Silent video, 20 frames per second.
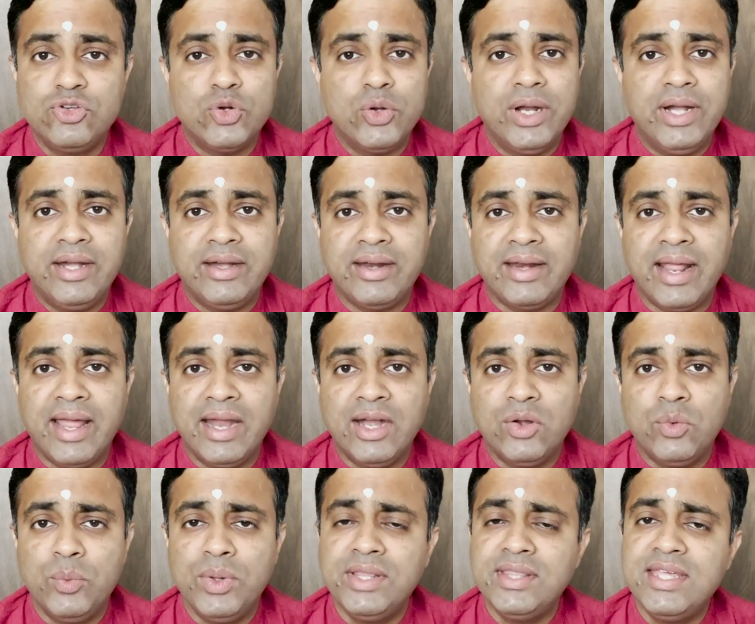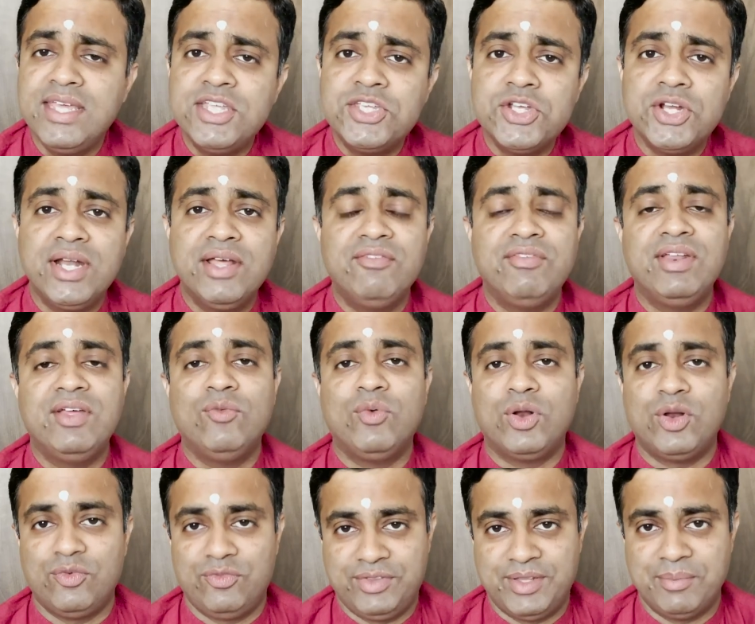to interact with each and every
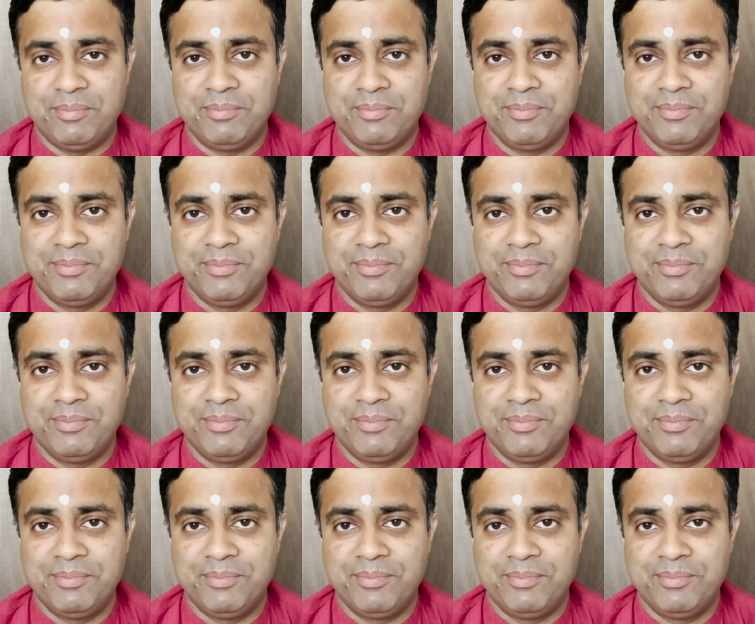one of them.